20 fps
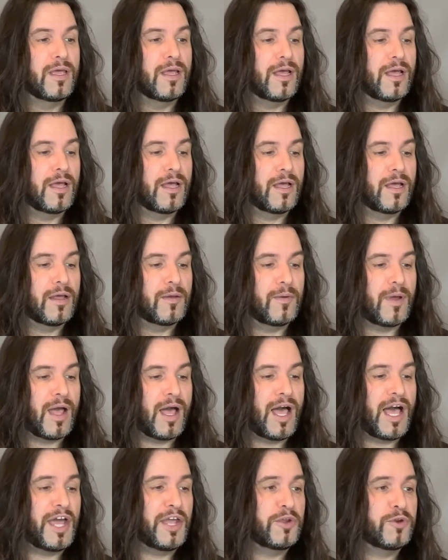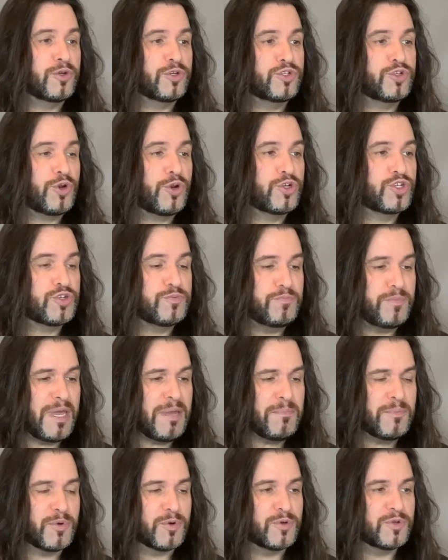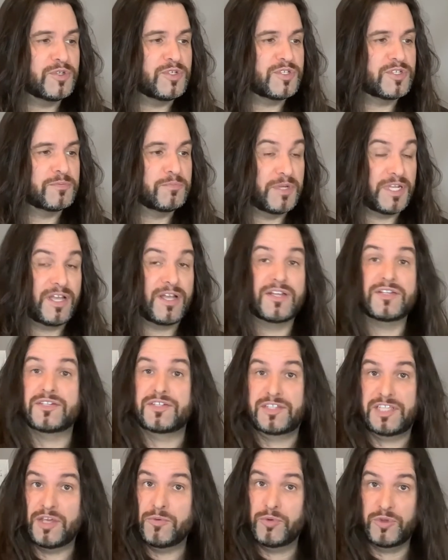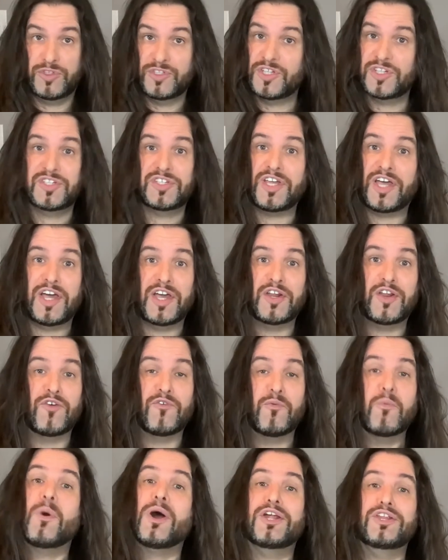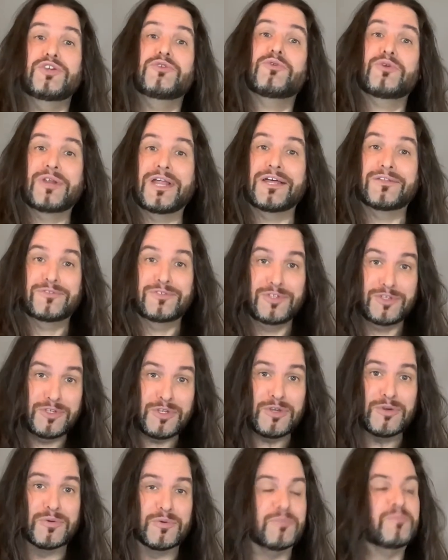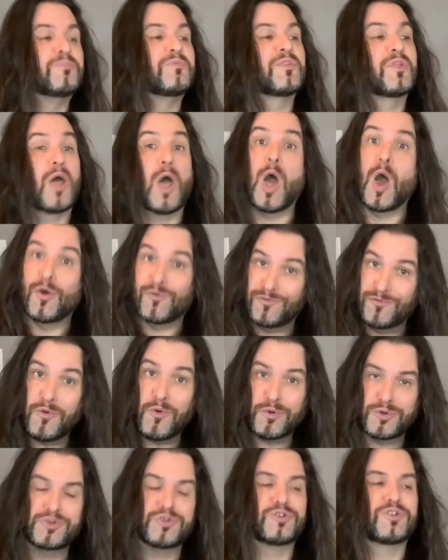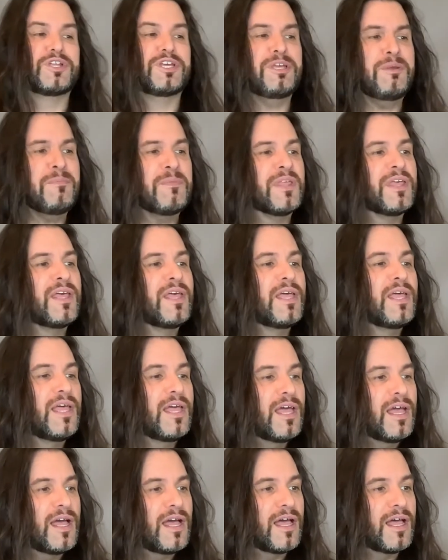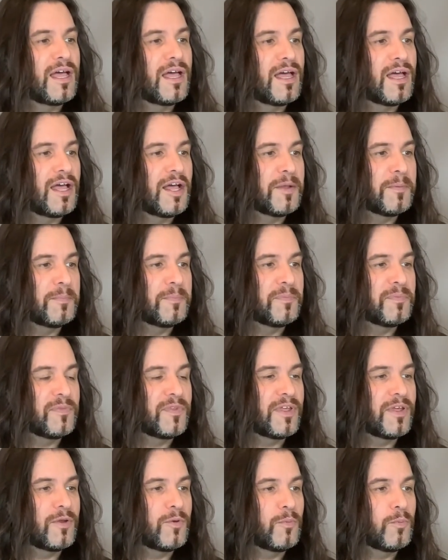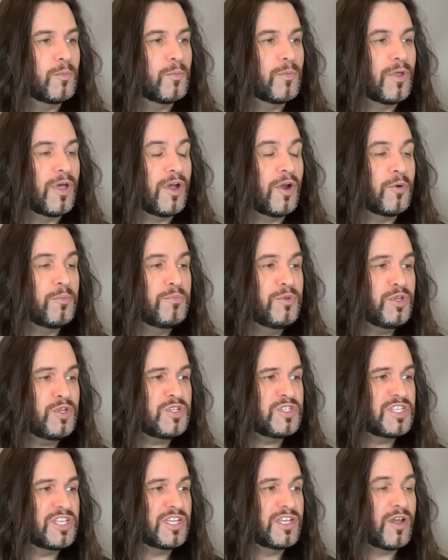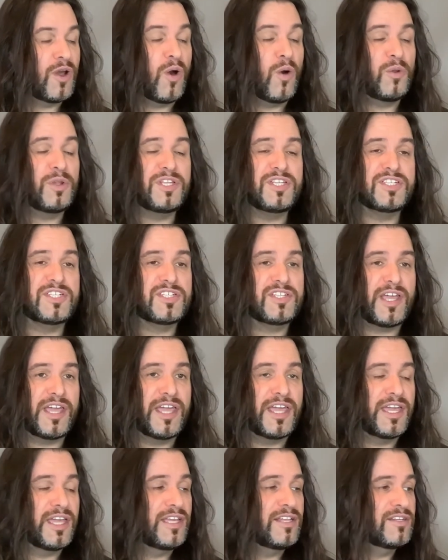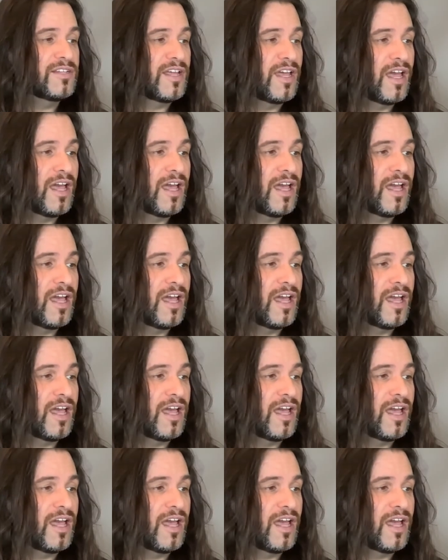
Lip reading: higher church members, because they would decide of what you were allowed to do. Unfortunately, our music only stayed